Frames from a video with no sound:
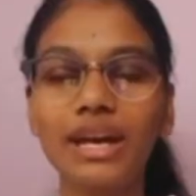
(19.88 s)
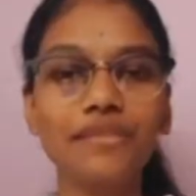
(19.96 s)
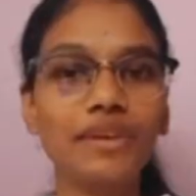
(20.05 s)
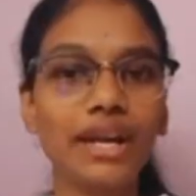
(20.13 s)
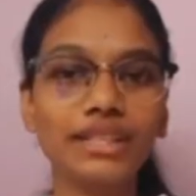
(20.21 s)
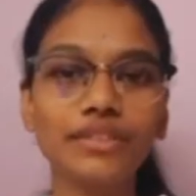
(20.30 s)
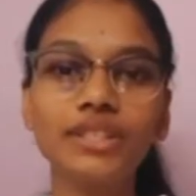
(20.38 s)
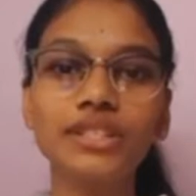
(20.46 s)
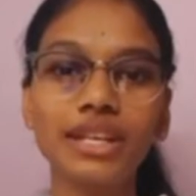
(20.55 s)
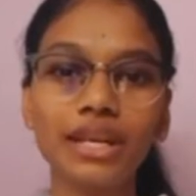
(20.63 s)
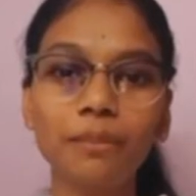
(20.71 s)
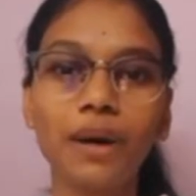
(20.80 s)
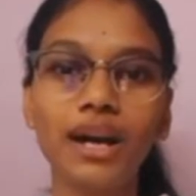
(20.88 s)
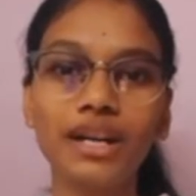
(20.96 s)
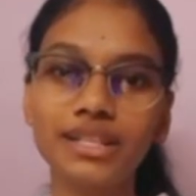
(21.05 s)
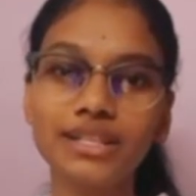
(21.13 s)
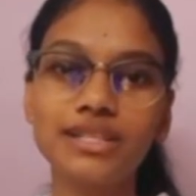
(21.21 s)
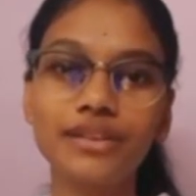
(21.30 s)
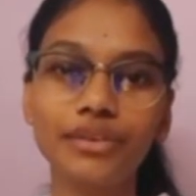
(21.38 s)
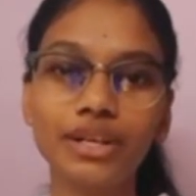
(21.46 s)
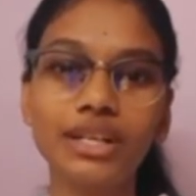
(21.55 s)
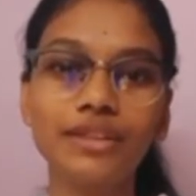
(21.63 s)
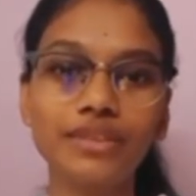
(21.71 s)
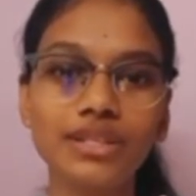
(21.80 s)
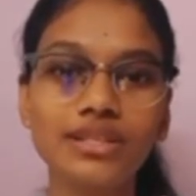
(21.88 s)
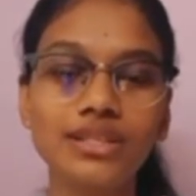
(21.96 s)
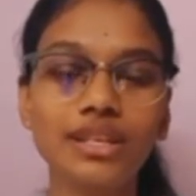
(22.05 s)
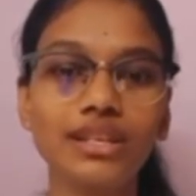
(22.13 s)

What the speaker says: I have actively taken part in several events